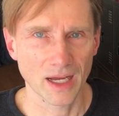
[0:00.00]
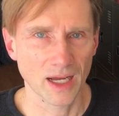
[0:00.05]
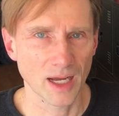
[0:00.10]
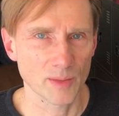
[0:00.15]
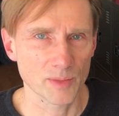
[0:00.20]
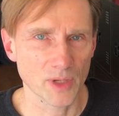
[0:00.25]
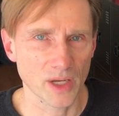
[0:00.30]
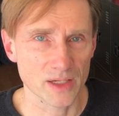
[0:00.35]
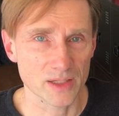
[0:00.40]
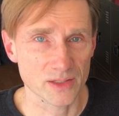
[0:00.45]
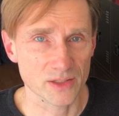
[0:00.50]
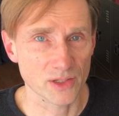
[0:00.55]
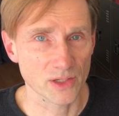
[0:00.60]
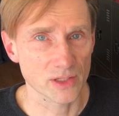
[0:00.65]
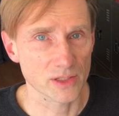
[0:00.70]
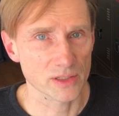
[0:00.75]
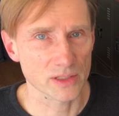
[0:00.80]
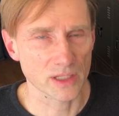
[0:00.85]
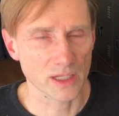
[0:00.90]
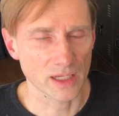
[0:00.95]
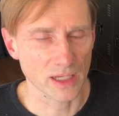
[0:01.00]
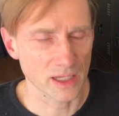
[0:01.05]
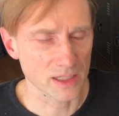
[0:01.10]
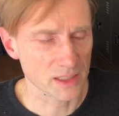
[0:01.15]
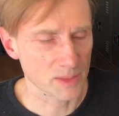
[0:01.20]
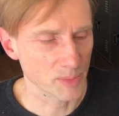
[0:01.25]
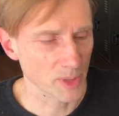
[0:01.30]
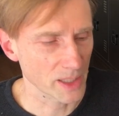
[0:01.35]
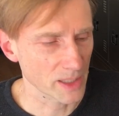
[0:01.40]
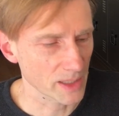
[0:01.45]
I'm not as good as at
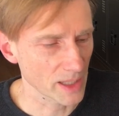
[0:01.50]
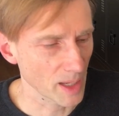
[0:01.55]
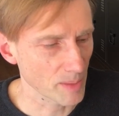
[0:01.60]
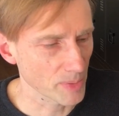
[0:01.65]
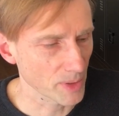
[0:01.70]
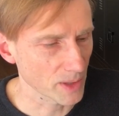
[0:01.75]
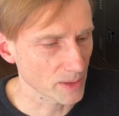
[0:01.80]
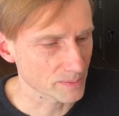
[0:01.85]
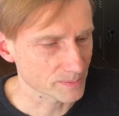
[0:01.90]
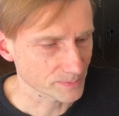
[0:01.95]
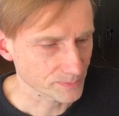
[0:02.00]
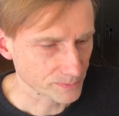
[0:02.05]
explaining that part.